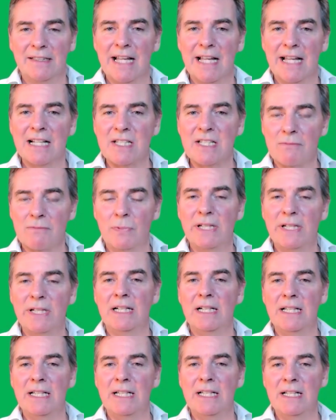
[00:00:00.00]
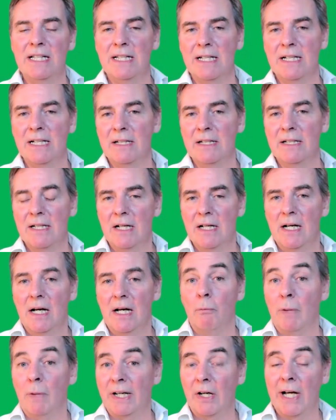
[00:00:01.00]
that's really
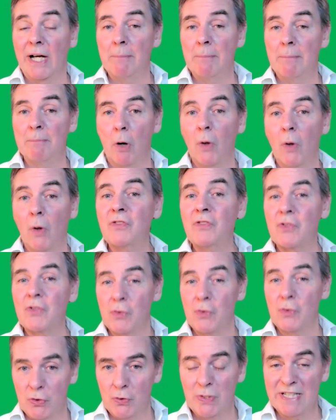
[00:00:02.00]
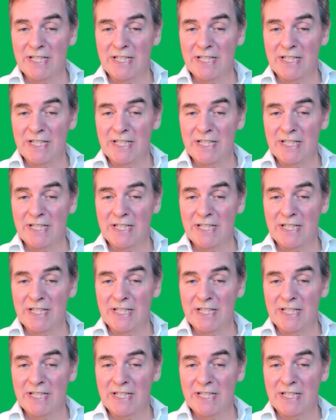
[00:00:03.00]
what I'm born to do.